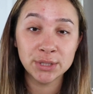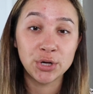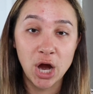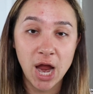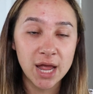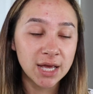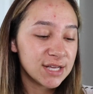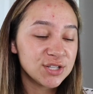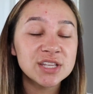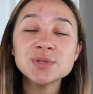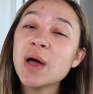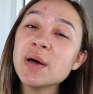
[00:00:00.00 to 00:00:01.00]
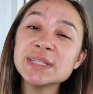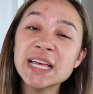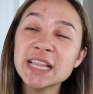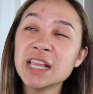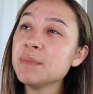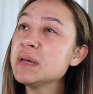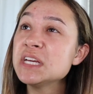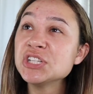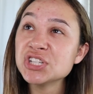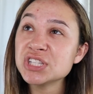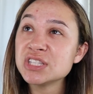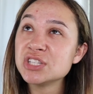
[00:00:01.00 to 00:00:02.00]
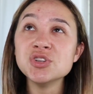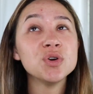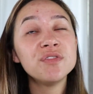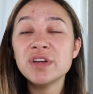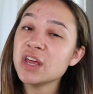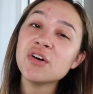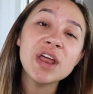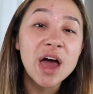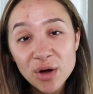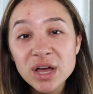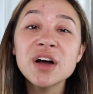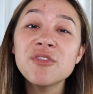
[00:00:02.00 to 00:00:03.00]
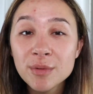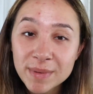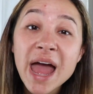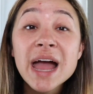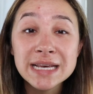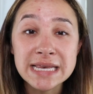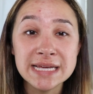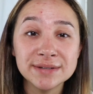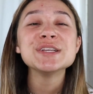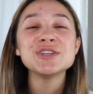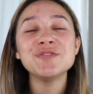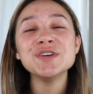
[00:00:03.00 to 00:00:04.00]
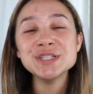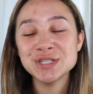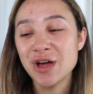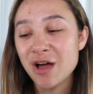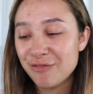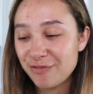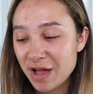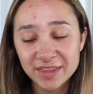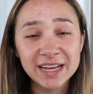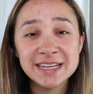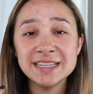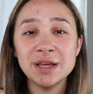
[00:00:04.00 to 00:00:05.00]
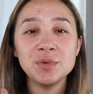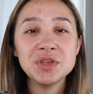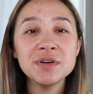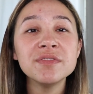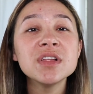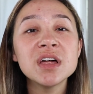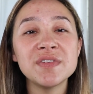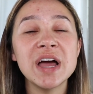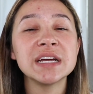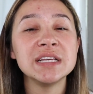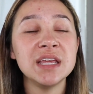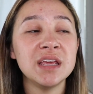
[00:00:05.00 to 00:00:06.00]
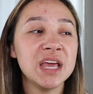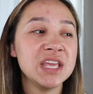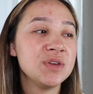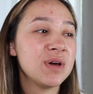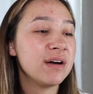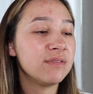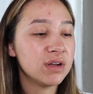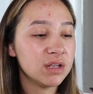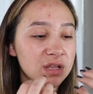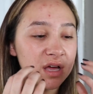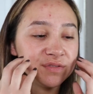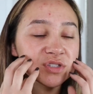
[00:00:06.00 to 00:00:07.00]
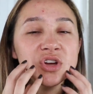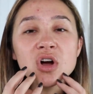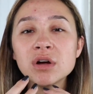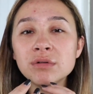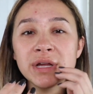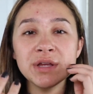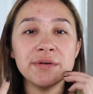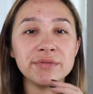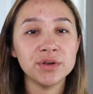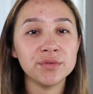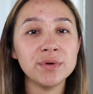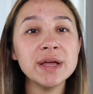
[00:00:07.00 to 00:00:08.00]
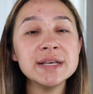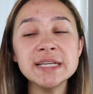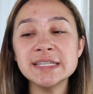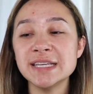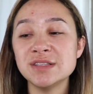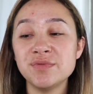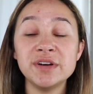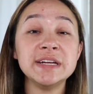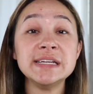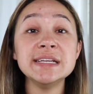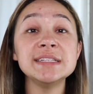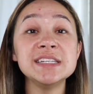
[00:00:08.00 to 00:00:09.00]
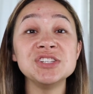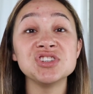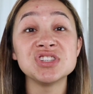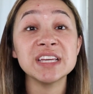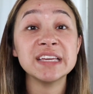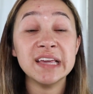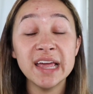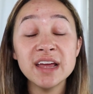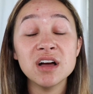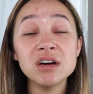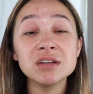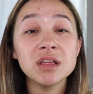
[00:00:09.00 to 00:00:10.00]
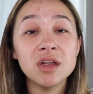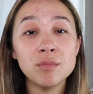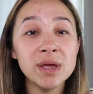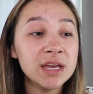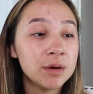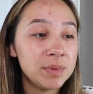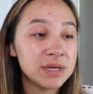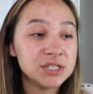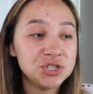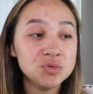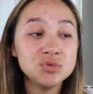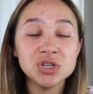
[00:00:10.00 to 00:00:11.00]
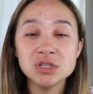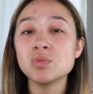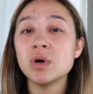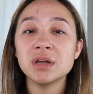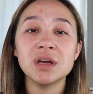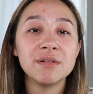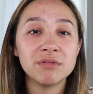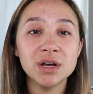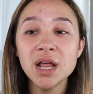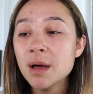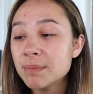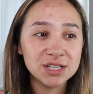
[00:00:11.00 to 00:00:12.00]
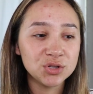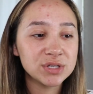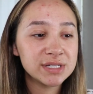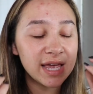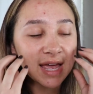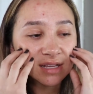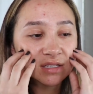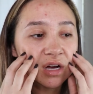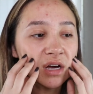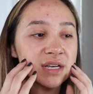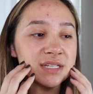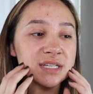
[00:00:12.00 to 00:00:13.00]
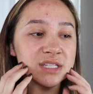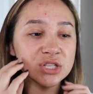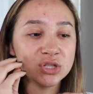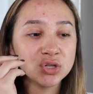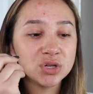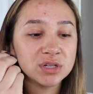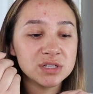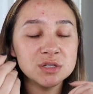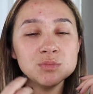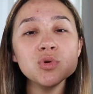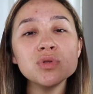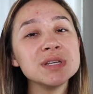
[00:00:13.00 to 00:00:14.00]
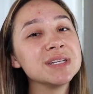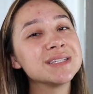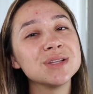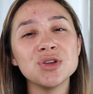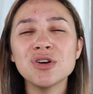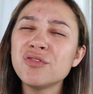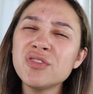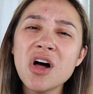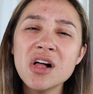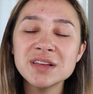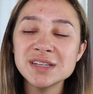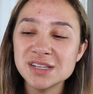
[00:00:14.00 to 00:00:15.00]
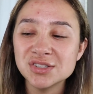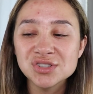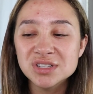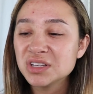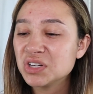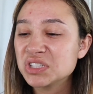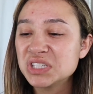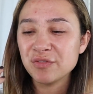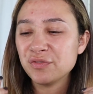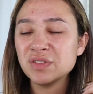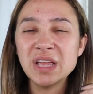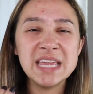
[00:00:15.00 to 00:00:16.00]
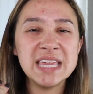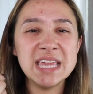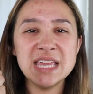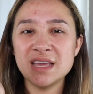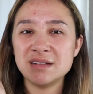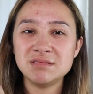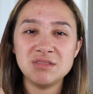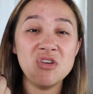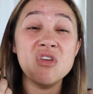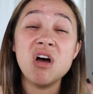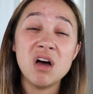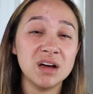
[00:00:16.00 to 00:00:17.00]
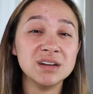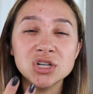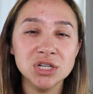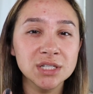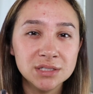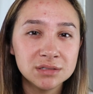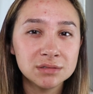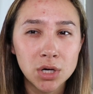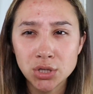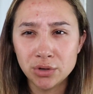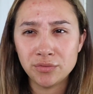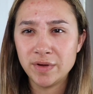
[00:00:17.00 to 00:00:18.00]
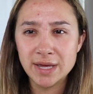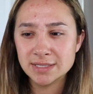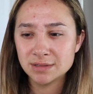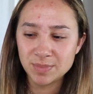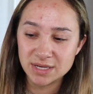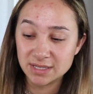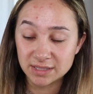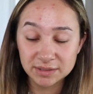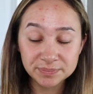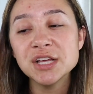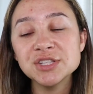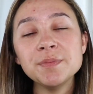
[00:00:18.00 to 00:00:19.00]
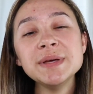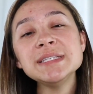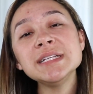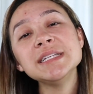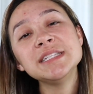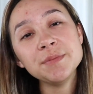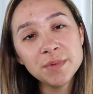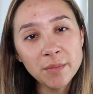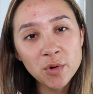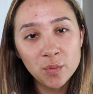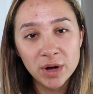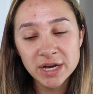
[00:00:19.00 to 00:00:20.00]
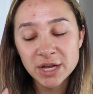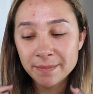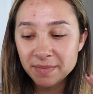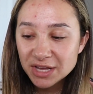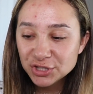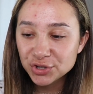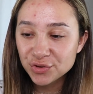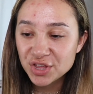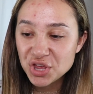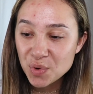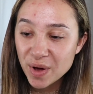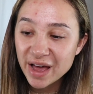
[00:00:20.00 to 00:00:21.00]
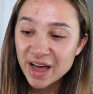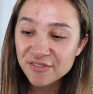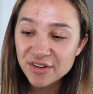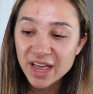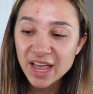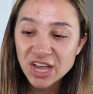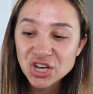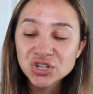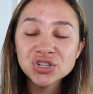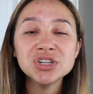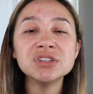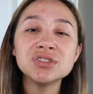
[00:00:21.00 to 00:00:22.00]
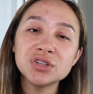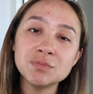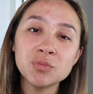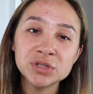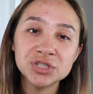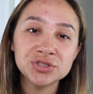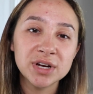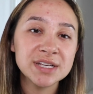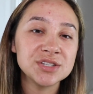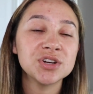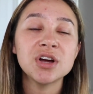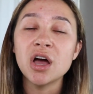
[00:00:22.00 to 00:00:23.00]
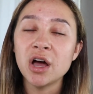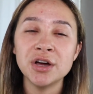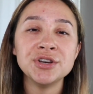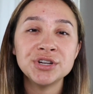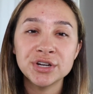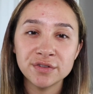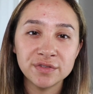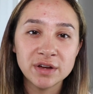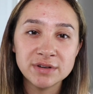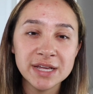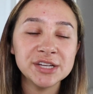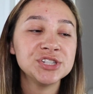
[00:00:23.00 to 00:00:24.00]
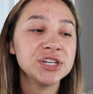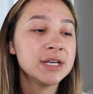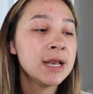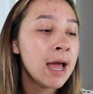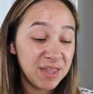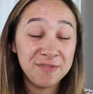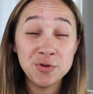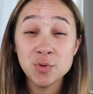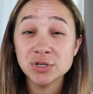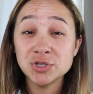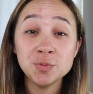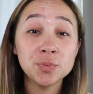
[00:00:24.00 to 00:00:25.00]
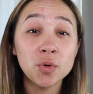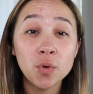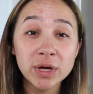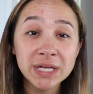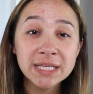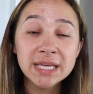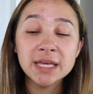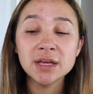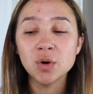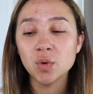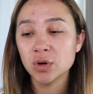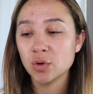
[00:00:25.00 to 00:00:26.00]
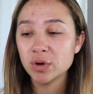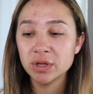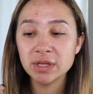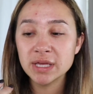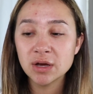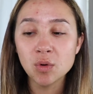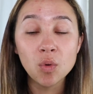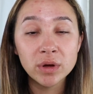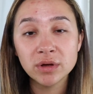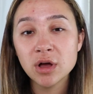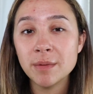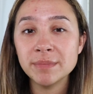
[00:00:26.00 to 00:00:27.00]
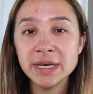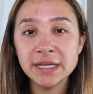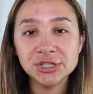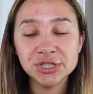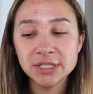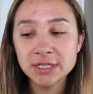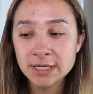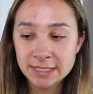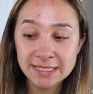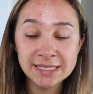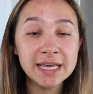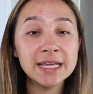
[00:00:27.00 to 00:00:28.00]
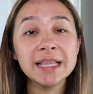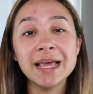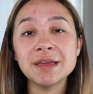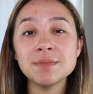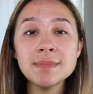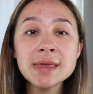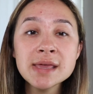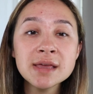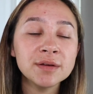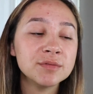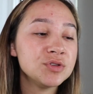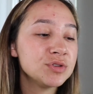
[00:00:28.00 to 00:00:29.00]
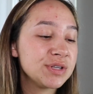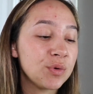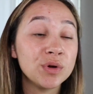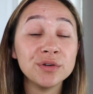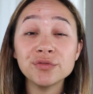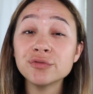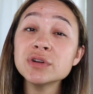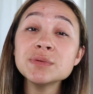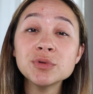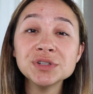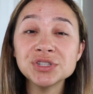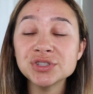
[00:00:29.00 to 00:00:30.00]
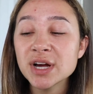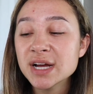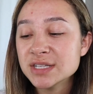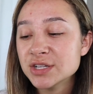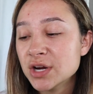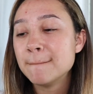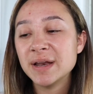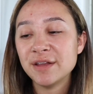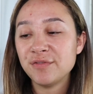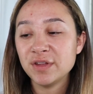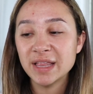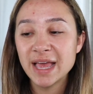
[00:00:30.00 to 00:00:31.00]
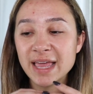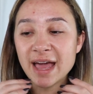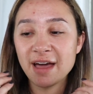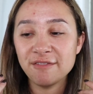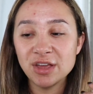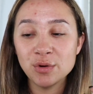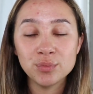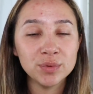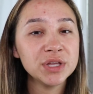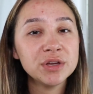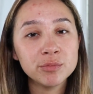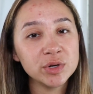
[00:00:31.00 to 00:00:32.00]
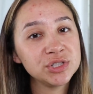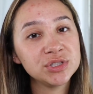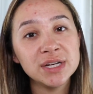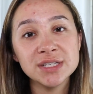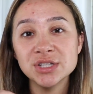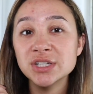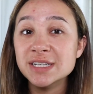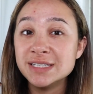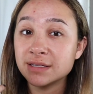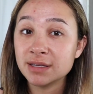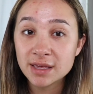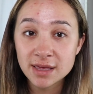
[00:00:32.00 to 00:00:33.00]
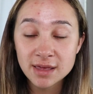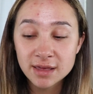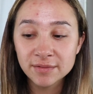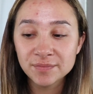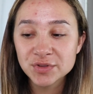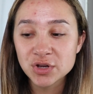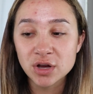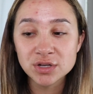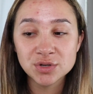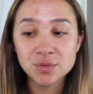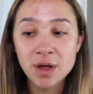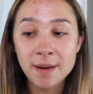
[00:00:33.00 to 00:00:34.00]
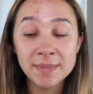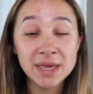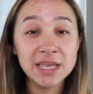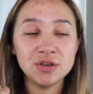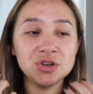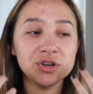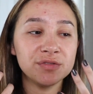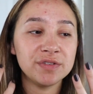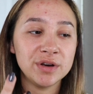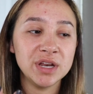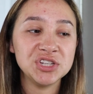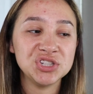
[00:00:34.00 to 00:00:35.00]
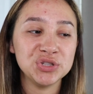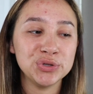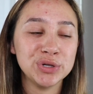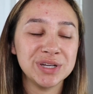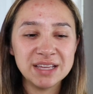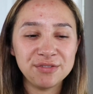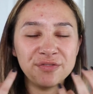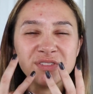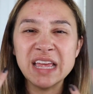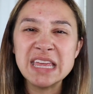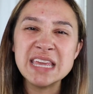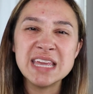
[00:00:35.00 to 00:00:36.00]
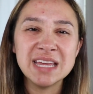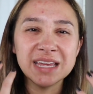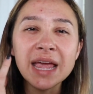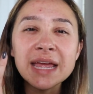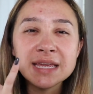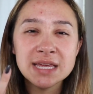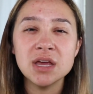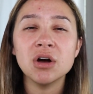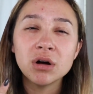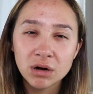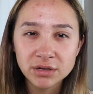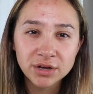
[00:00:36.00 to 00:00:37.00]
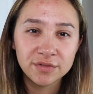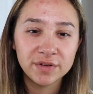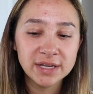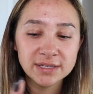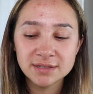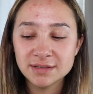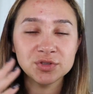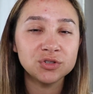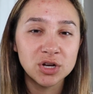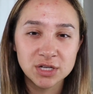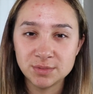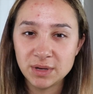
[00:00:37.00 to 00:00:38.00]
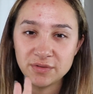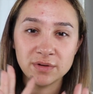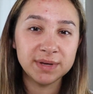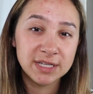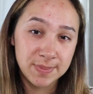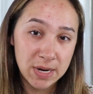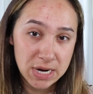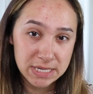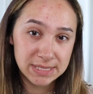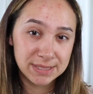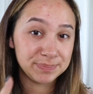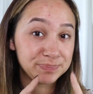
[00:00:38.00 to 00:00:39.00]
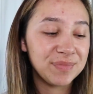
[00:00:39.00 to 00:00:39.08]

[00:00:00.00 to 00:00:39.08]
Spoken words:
Great. So that's why I was like, let me just do a video on how I cover up my acne. So first off, like I said, when you have a lot of acne and you have a lot of scarring, you have a lot of redness, it's very easy to just cake on a lot of makeup because you just want to cover it up. It looks caked on, it doesn't look smooth, it doesn't look flawless, it just looks flaky and not good on your face, basically. So basically, tip number one, make sure that you have a good moisturizer under your foundation. If you are super oily or oil combination skin like me, use an oil-free moisturizer, but I feel like having a really good moisturizer is key to also not making your foundation look flaky and cakey on your face. Trust me, from experience.